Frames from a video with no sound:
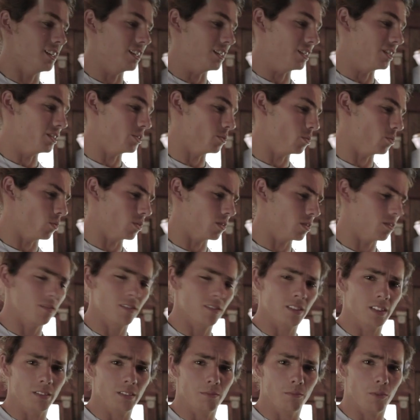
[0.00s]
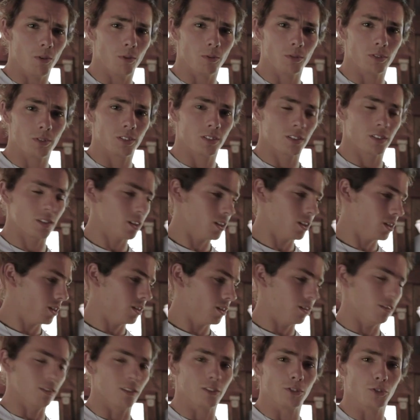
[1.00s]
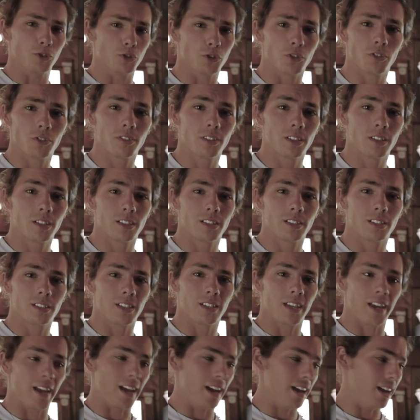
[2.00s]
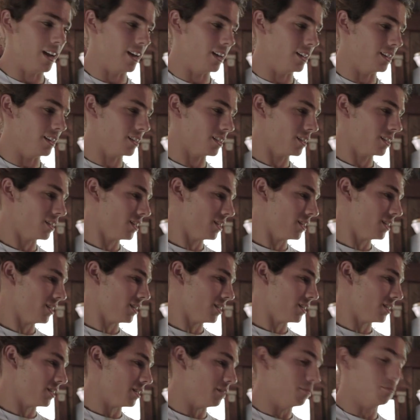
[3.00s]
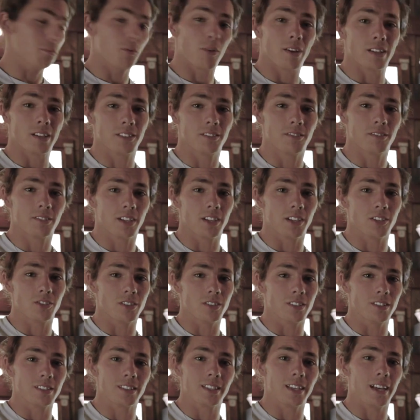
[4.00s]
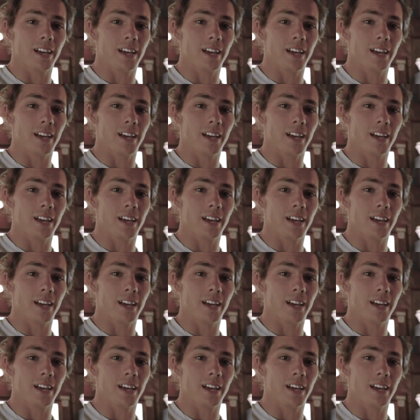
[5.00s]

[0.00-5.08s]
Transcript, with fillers: is one of the most luxurious and impressive kitchens